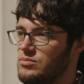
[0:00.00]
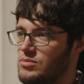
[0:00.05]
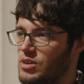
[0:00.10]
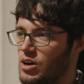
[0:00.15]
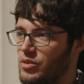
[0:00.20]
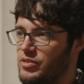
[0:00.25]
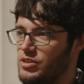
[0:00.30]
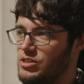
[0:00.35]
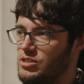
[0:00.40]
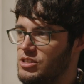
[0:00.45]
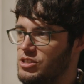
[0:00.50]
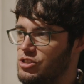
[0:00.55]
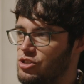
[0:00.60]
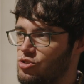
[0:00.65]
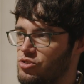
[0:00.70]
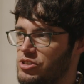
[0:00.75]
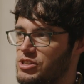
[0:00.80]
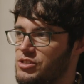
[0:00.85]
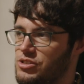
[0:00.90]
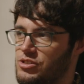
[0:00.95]
obviously
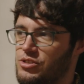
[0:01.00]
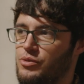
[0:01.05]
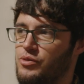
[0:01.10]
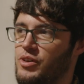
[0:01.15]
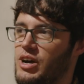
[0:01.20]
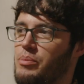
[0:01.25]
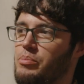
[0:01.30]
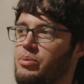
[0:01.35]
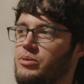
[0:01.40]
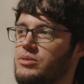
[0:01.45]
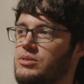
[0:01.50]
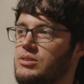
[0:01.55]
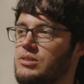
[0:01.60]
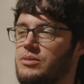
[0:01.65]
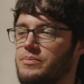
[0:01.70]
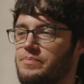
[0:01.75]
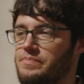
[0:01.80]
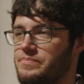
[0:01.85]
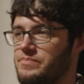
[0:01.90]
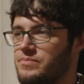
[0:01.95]
street stuff happened.
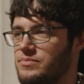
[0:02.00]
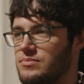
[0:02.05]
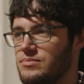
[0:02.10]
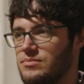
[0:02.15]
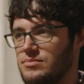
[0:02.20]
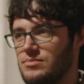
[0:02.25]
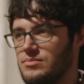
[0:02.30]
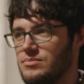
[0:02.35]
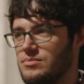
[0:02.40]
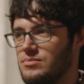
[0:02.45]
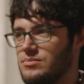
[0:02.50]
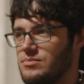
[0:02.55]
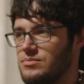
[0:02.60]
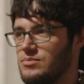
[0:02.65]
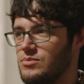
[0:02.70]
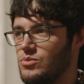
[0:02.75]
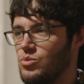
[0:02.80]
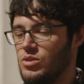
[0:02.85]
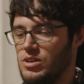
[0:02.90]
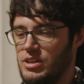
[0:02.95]

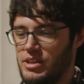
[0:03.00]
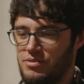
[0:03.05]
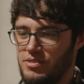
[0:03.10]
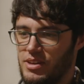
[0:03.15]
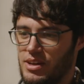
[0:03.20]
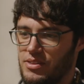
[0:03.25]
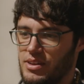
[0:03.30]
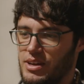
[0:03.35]
We'll leave that